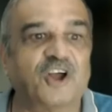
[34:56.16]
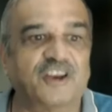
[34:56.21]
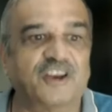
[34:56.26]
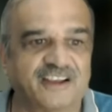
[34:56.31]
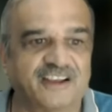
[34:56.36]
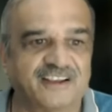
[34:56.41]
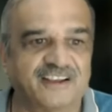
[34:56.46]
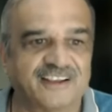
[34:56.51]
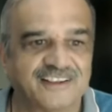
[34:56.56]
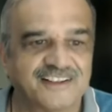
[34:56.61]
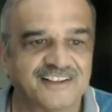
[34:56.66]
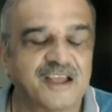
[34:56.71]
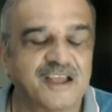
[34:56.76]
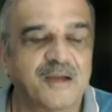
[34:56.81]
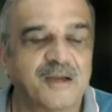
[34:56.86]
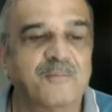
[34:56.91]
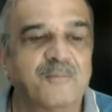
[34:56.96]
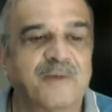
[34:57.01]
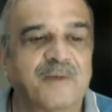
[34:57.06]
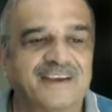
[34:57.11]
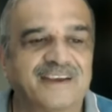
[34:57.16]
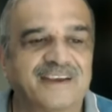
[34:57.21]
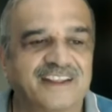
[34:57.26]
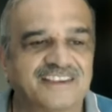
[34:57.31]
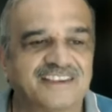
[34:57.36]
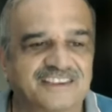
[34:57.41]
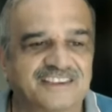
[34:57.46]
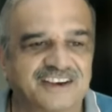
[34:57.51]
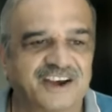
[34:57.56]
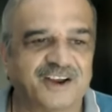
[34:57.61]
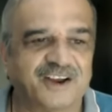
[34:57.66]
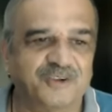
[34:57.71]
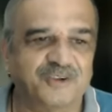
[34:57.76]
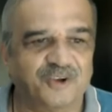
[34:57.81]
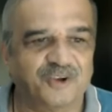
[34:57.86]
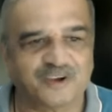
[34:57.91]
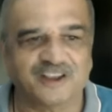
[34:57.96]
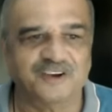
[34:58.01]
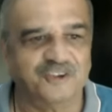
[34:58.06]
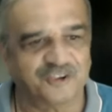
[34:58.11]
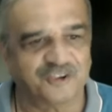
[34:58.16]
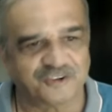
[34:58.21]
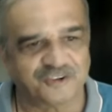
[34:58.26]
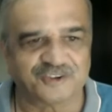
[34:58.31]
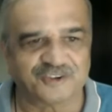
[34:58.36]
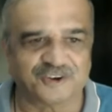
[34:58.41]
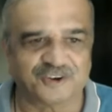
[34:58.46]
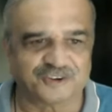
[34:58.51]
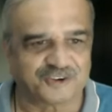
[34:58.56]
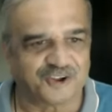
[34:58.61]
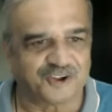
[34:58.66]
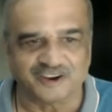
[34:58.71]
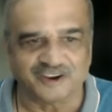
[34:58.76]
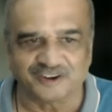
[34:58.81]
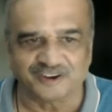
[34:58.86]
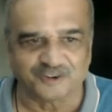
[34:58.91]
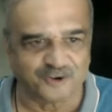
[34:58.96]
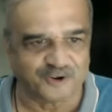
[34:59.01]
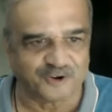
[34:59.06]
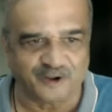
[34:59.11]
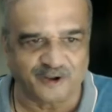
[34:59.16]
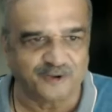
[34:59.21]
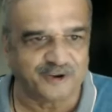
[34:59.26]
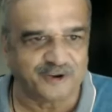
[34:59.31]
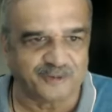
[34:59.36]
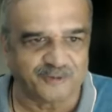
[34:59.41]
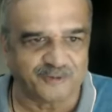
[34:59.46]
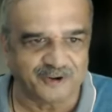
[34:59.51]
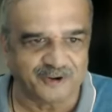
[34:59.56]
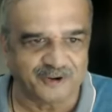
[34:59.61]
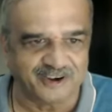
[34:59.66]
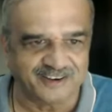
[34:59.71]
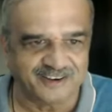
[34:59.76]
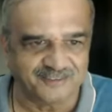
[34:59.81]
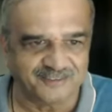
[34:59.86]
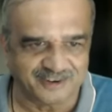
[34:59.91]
tonic. But instead of, you can use those tonics, no doubt about it.